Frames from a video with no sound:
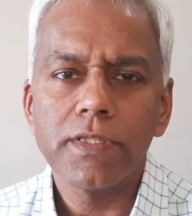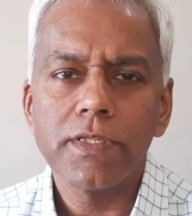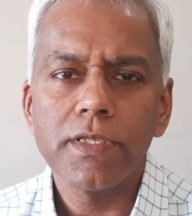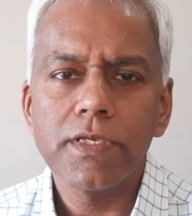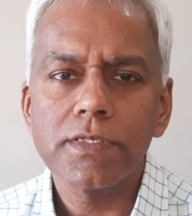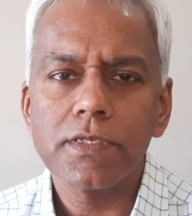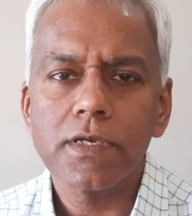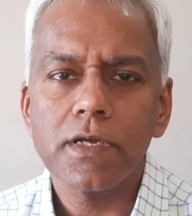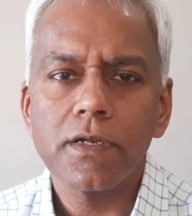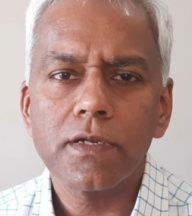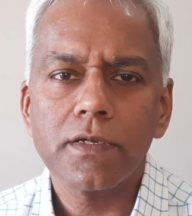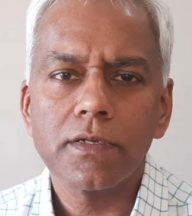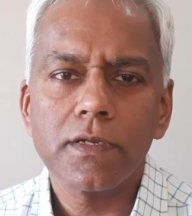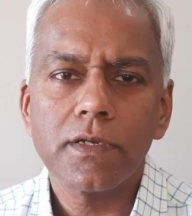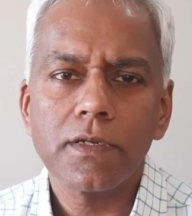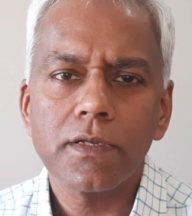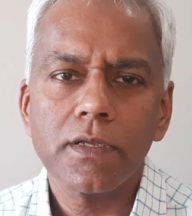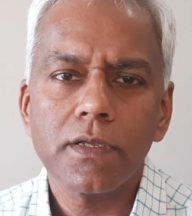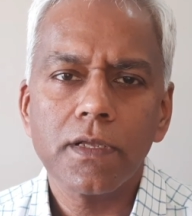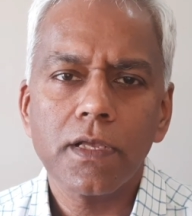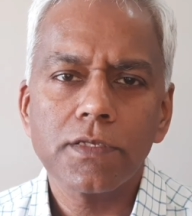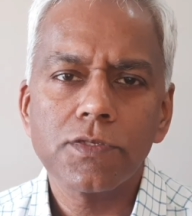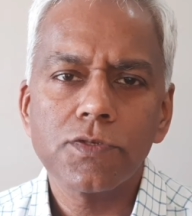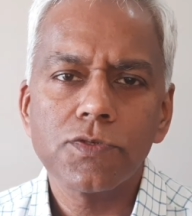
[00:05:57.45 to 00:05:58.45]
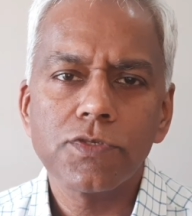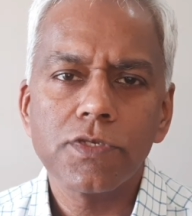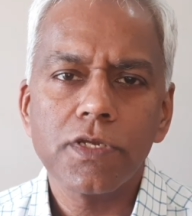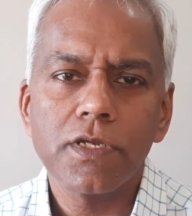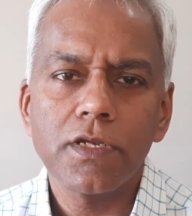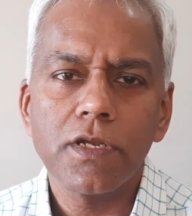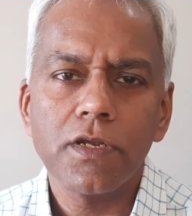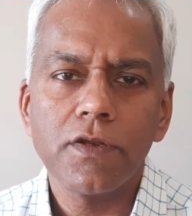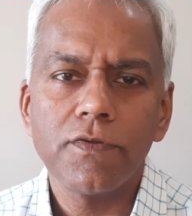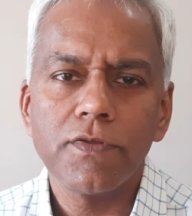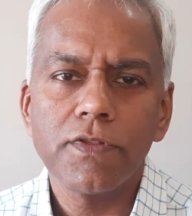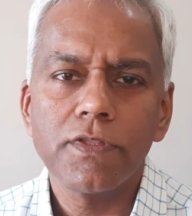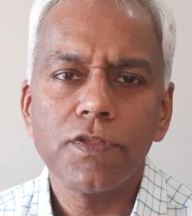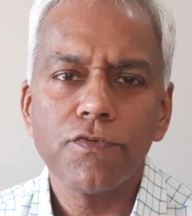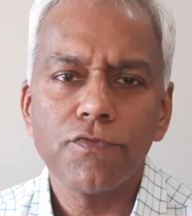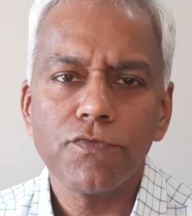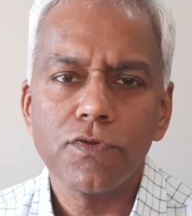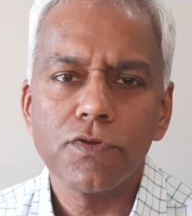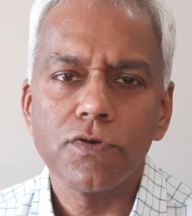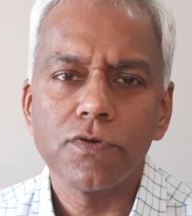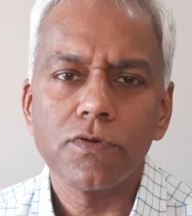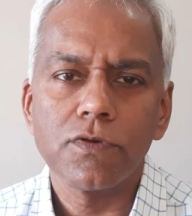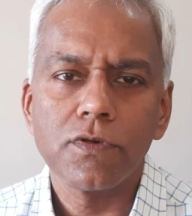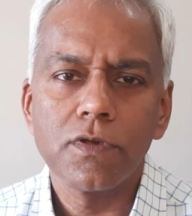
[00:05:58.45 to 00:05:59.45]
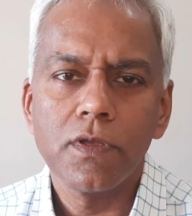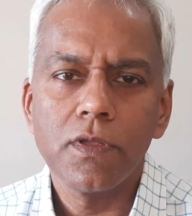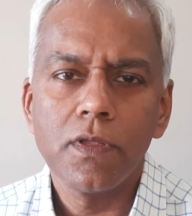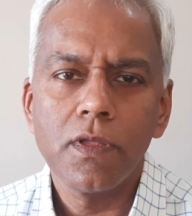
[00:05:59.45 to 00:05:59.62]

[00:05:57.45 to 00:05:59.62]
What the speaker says: These are associated with the flu.